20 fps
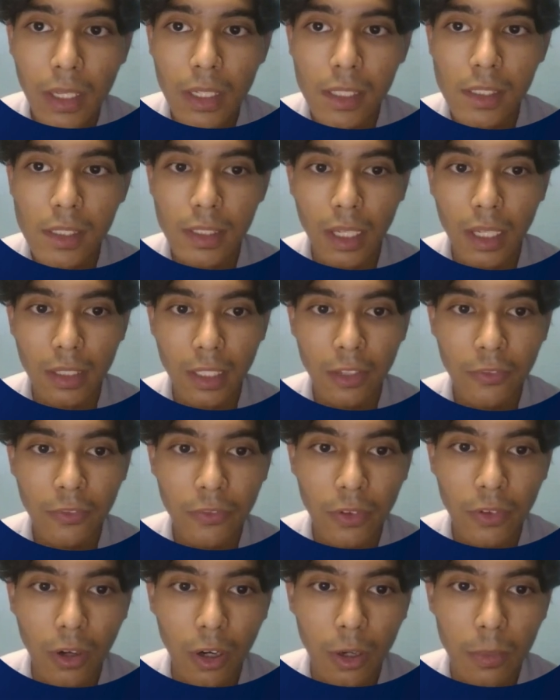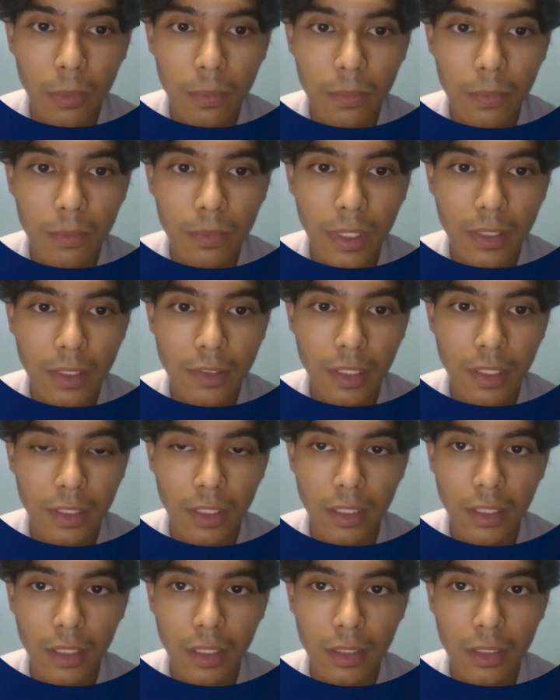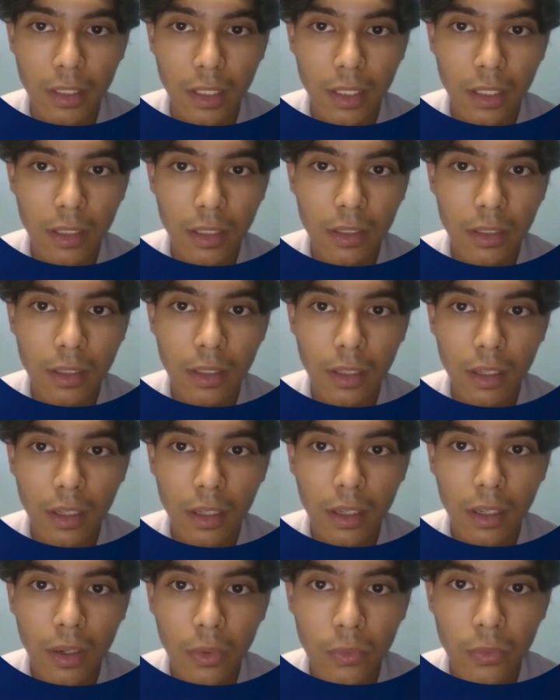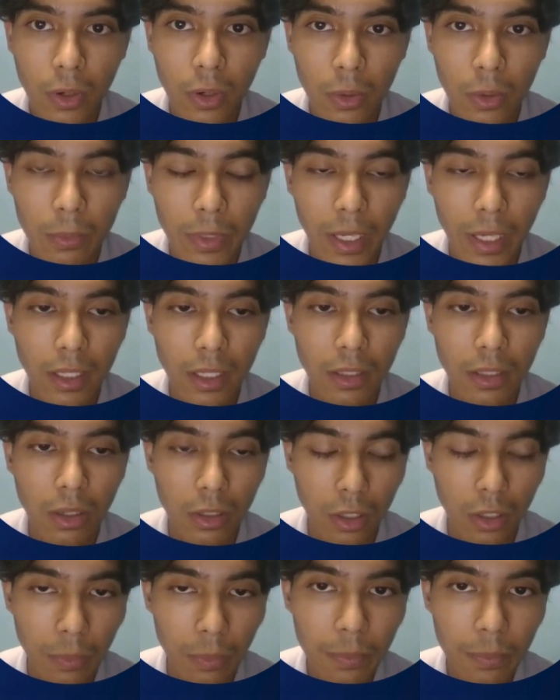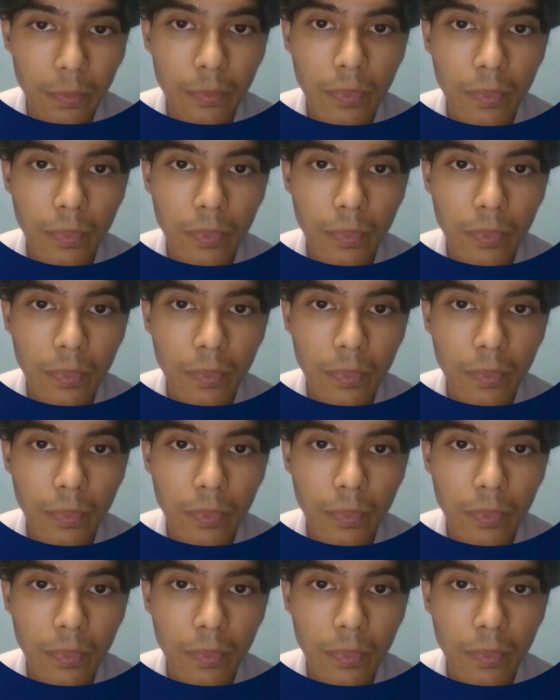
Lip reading: starting from extracting data from Kaggle.com,